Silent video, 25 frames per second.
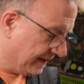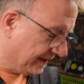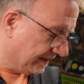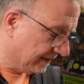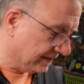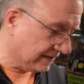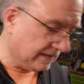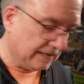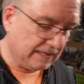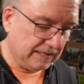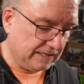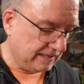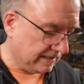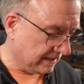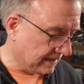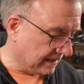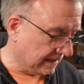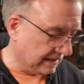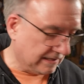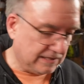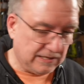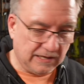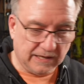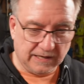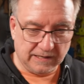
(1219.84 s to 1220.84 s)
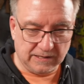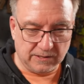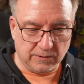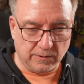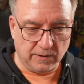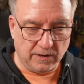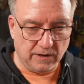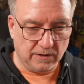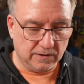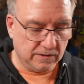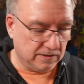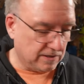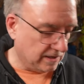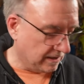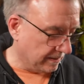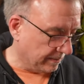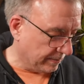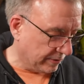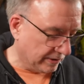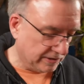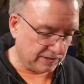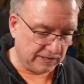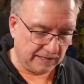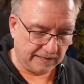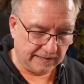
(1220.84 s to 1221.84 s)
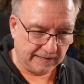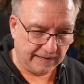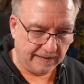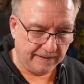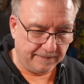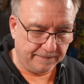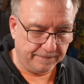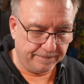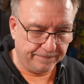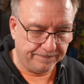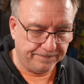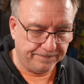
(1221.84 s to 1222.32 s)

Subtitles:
So this is going to turn into a long-term project now.